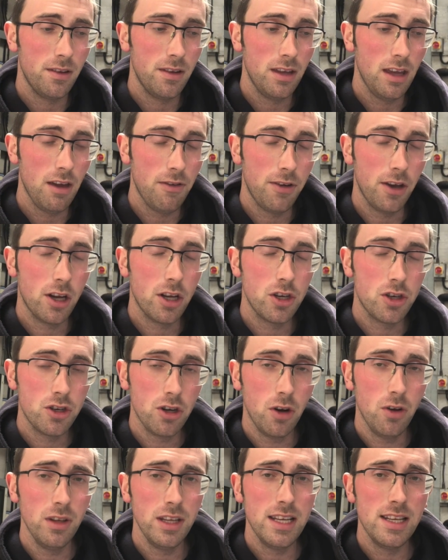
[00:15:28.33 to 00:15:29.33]
if you're
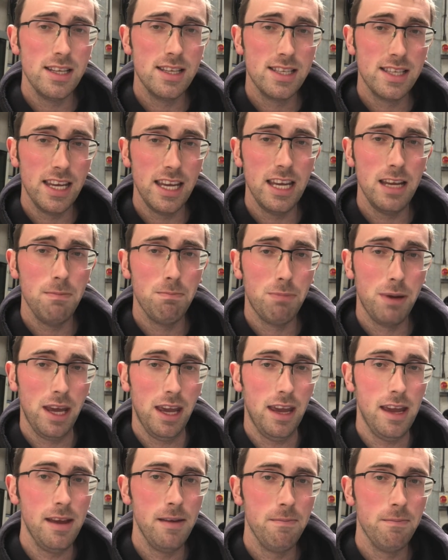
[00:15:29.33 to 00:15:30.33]
controlling
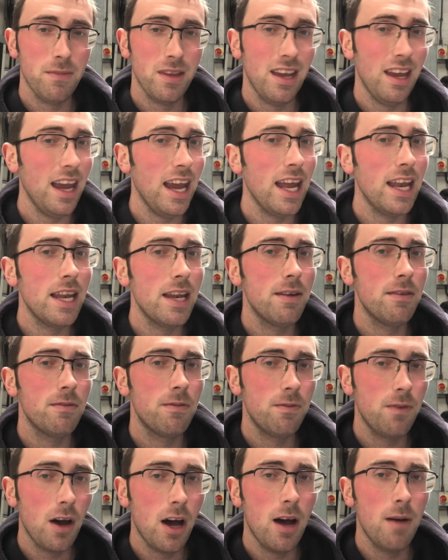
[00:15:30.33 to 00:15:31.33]
TB in
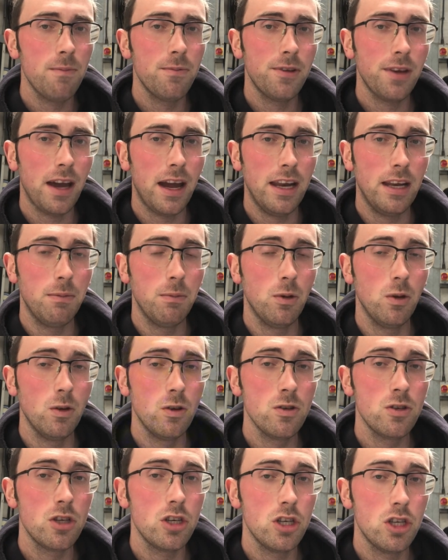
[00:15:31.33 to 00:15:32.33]
farmed
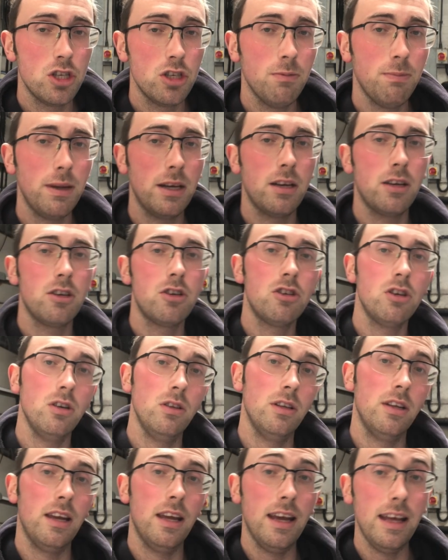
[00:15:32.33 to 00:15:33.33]
animals, you should be
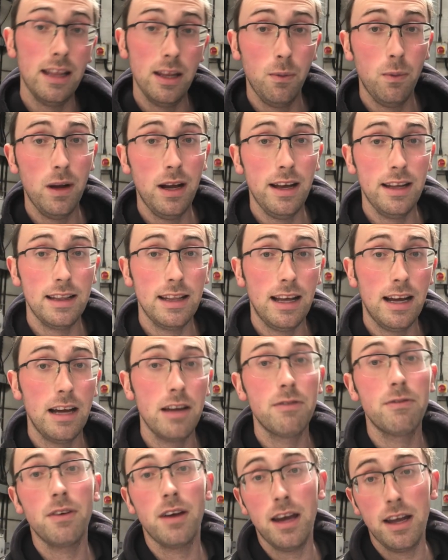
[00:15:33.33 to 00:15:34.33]
controlling it in the wildlife,